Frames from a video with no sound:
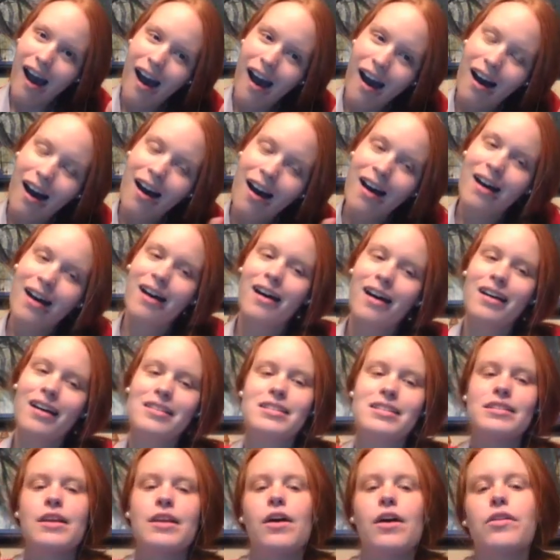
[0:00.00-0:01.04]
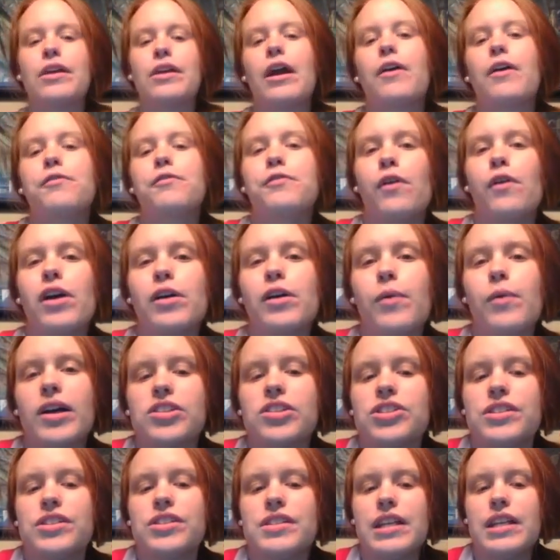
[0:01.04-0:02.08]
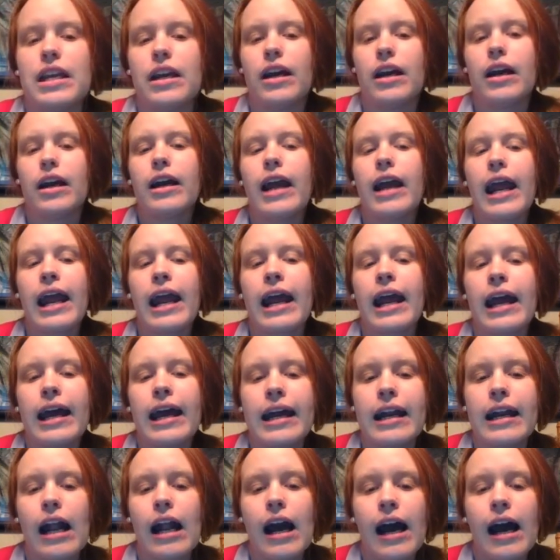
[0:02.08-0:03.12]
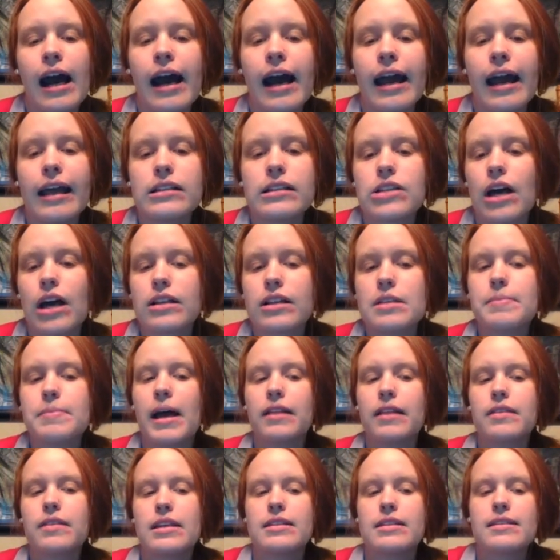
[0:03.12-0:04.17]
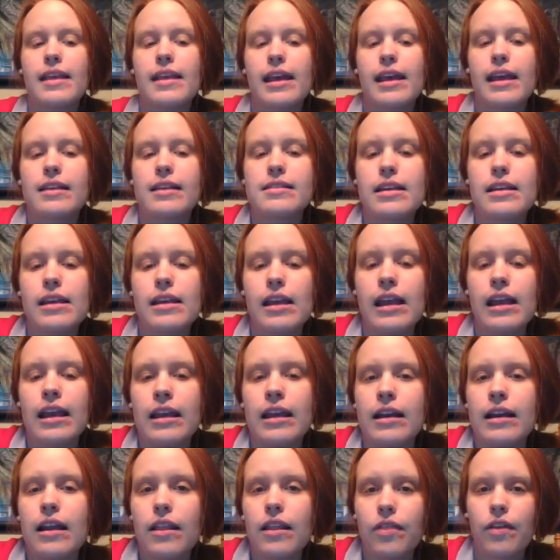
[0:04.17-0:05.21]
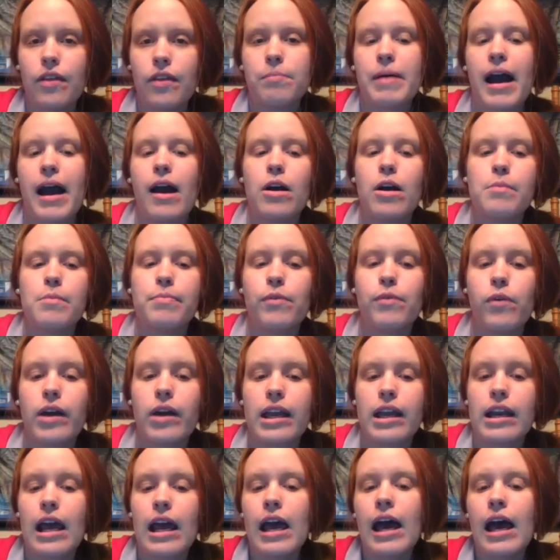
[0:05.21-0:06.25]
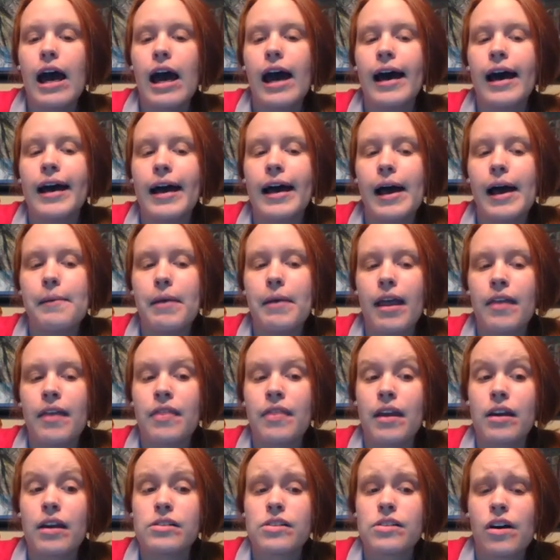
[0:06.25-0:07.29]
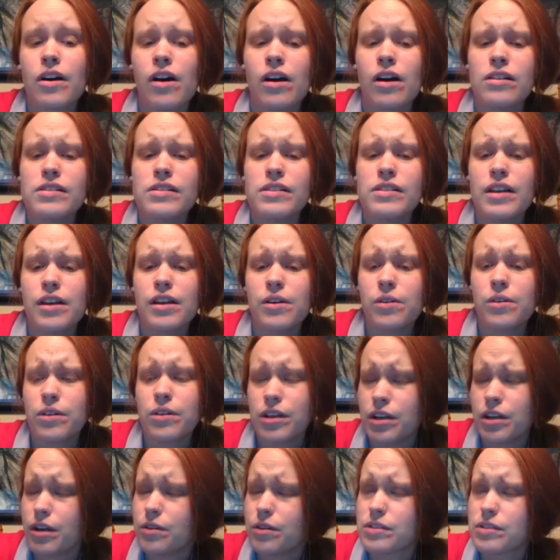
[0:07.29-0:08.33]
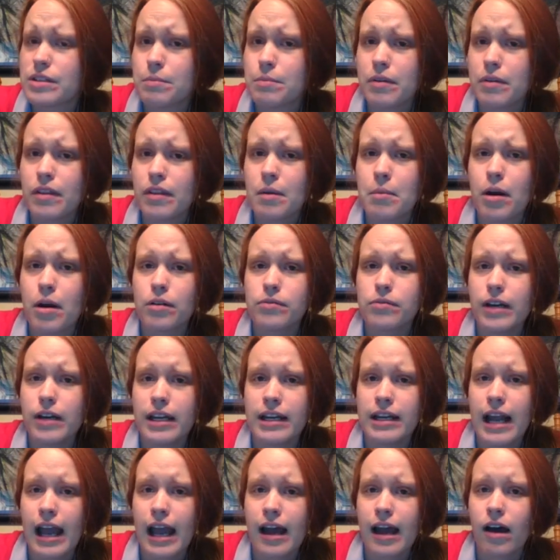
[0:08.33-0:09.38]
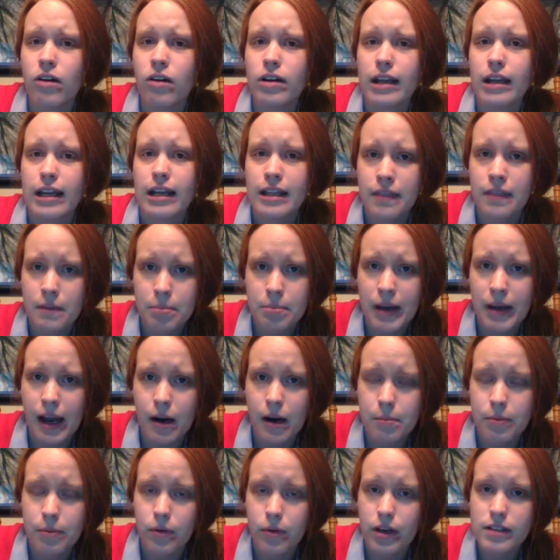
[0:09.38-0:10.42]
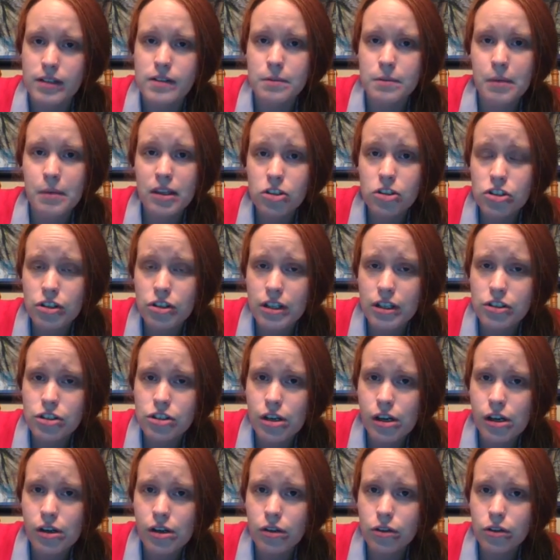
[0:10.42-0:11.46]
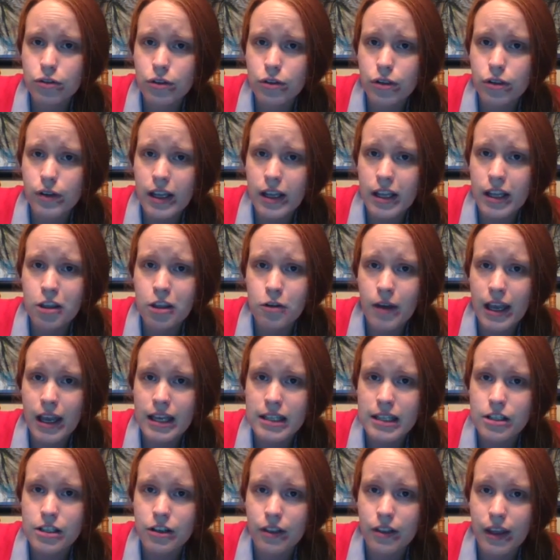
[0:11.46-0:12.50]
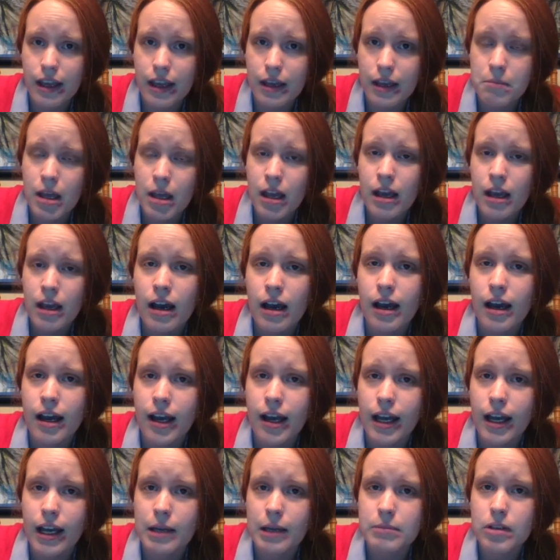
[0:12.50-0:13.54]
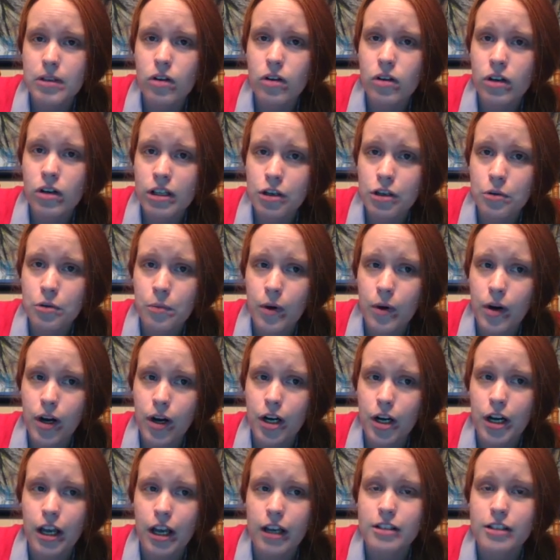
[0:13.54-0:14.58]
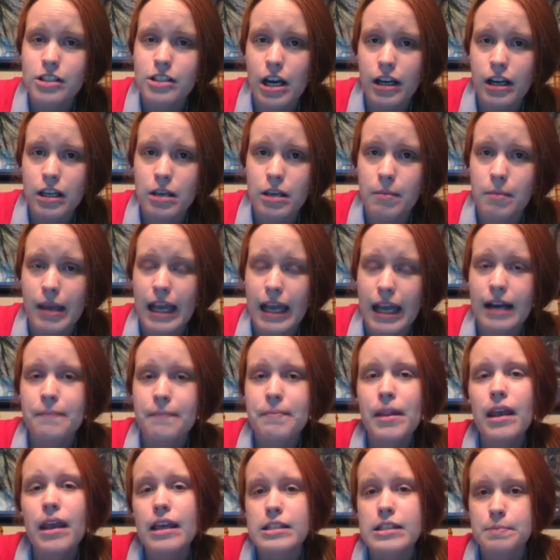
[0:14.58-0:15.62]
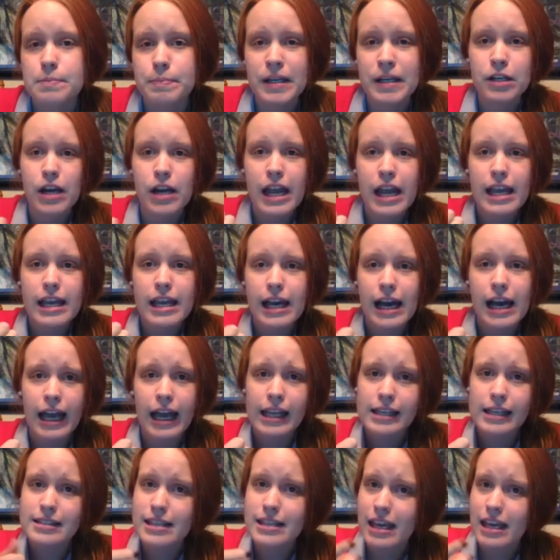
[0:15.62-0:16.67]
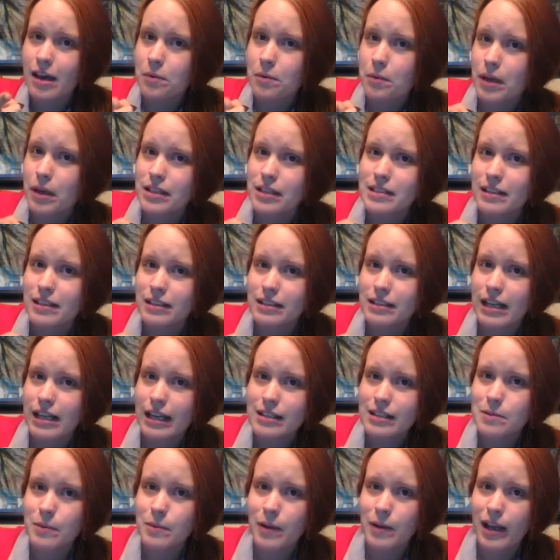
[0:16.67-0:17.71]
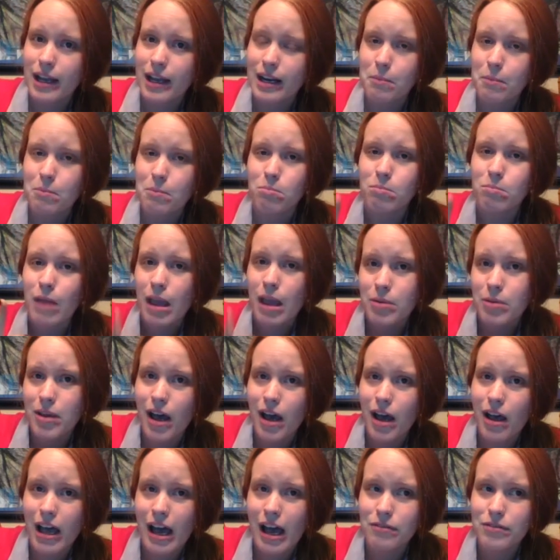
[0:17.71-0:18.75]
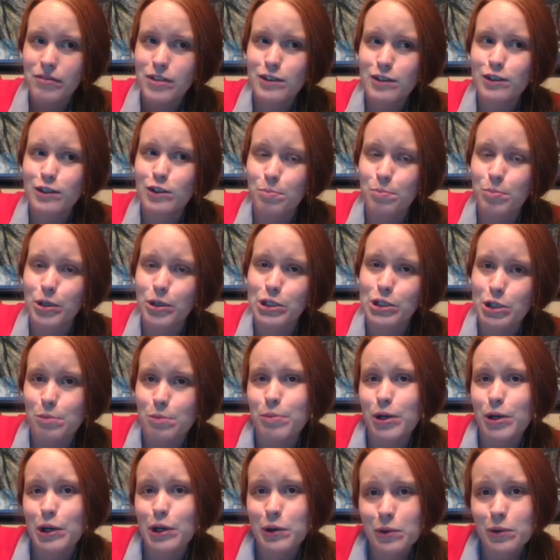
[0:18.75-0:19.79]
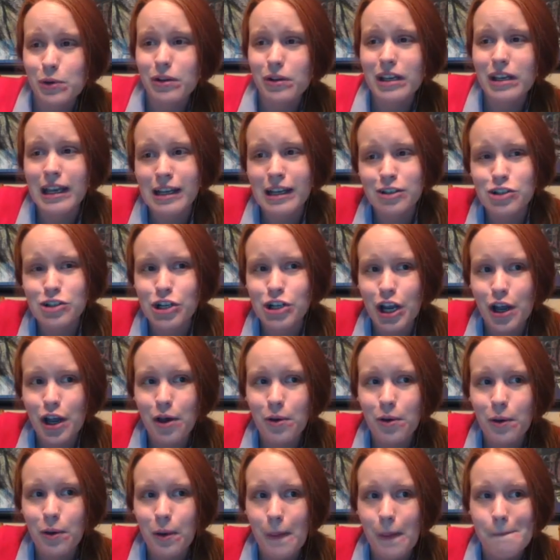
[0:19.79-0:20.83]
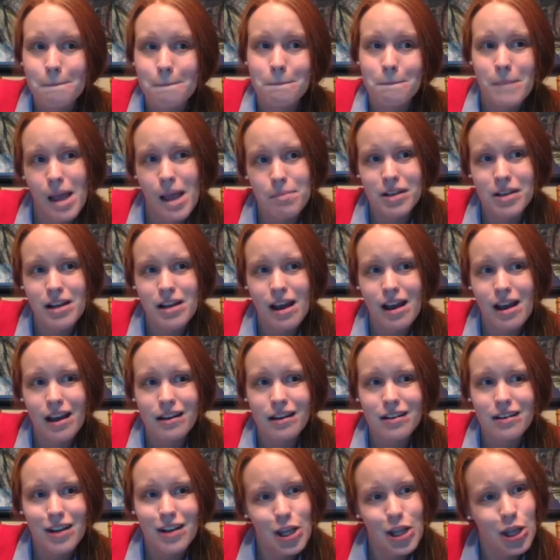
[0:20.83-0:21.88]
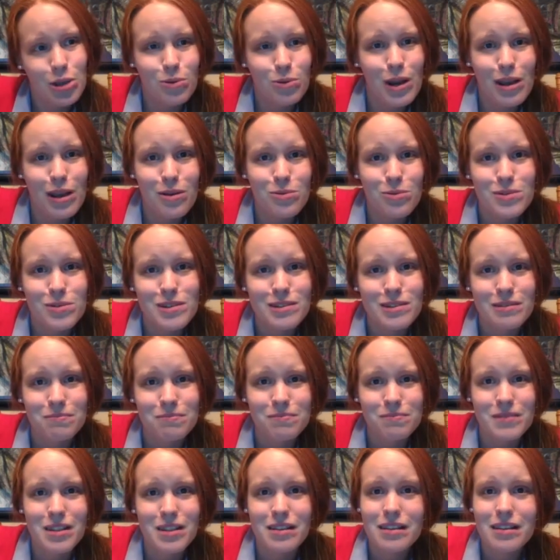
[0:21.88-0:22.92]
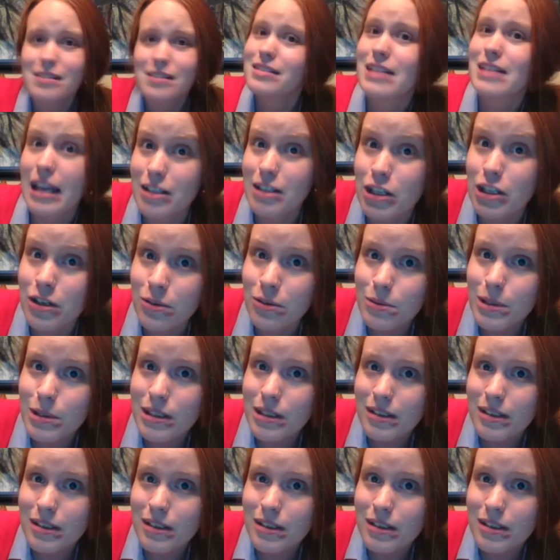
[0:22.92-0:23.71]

So there are 4 questions here, and I talked about these things in the PowerPoint, and there's also, you know, some of them are written out in the PowerPoint, so make sure that you go through and you answer them on your Word document. It's been great, guys. Can't wait till the next one. Maybe I'll have a super duper cool intro. Maybe not. Who knows? Stay tuned.